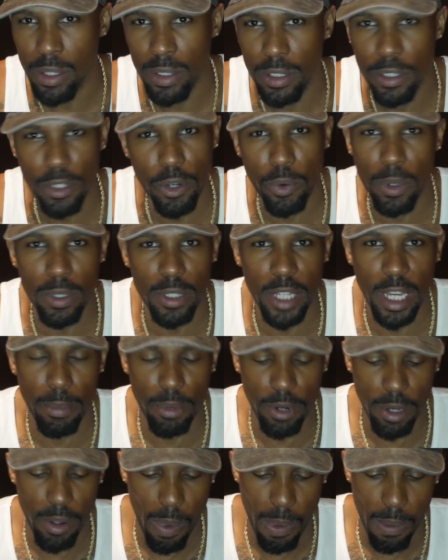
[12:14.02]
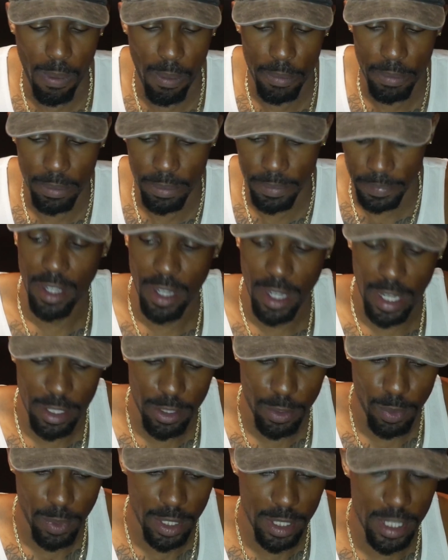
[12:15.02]
You don't want that, bro. I
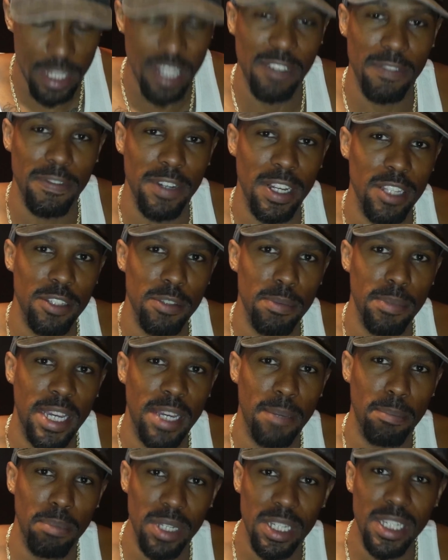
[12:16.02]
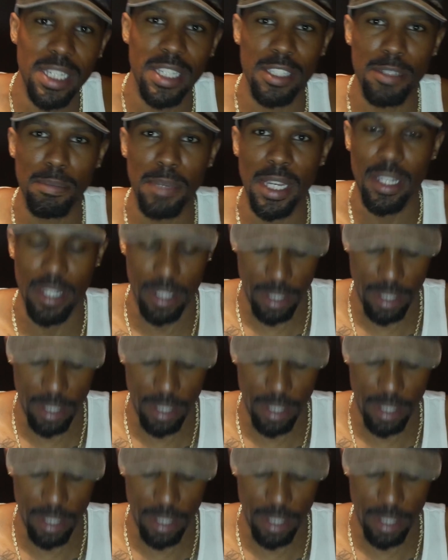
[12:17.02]
just want to tell fellas, man, please, man,